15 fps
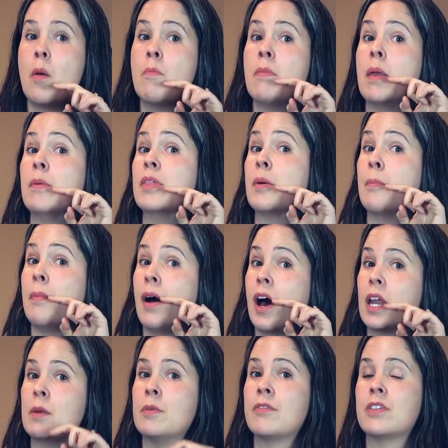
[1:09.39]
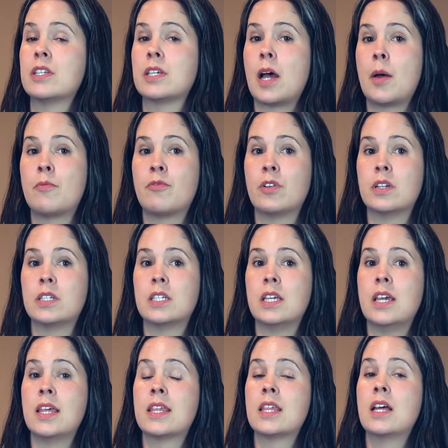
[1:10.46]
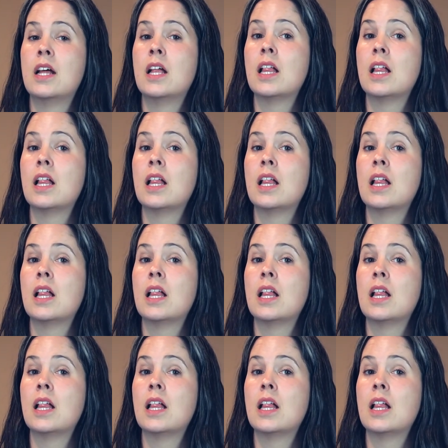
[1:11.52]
maybe the bottom of the top front teeth.